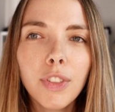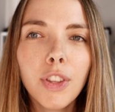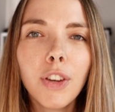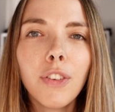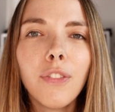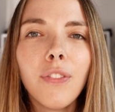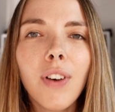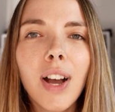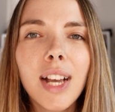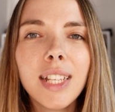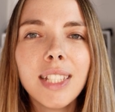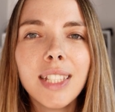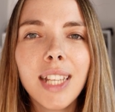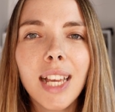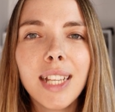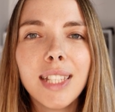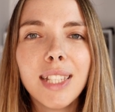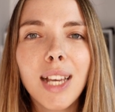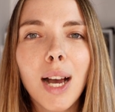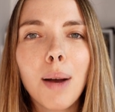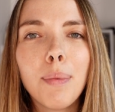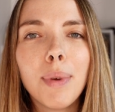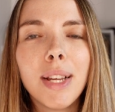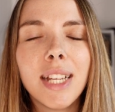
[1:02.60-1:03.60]
The first
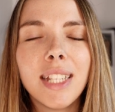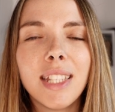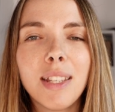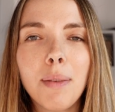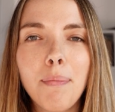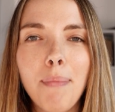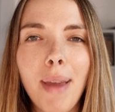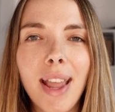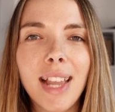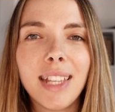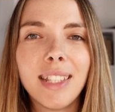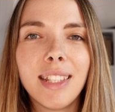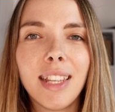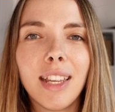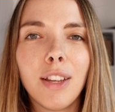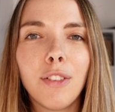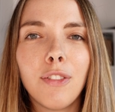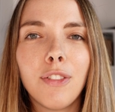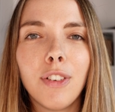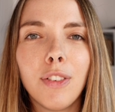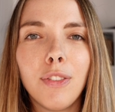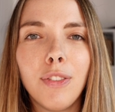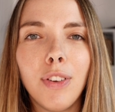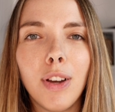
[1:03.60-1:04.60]
setup is
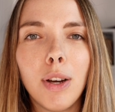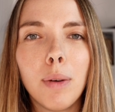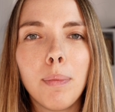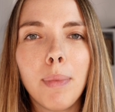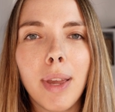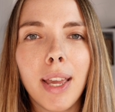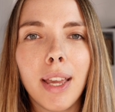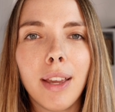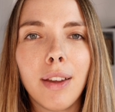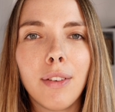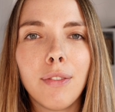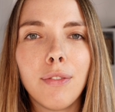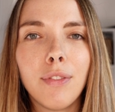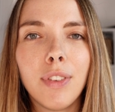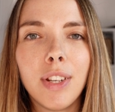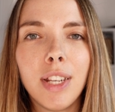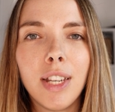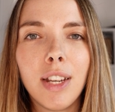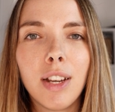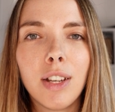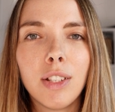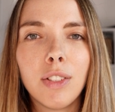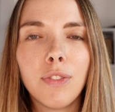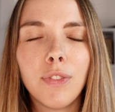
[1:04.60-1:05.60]
amazing for filming
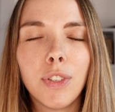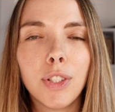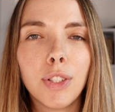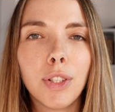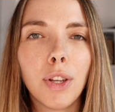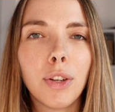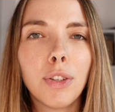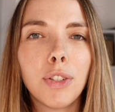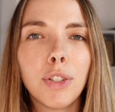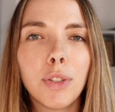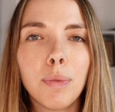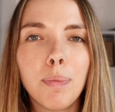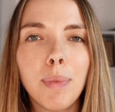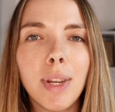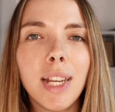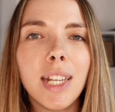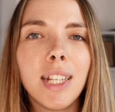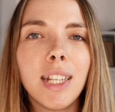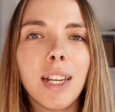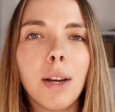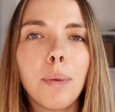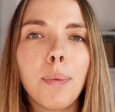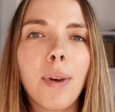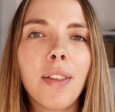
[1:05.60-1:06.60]
videos for social
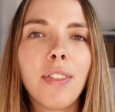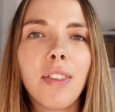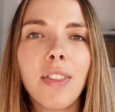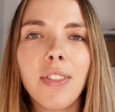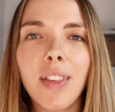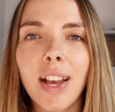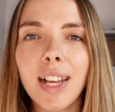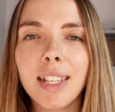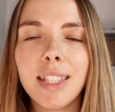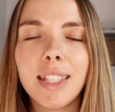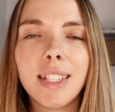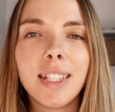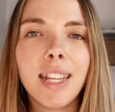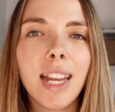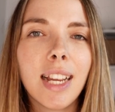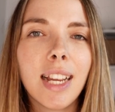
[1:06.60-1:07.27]
media, whether that's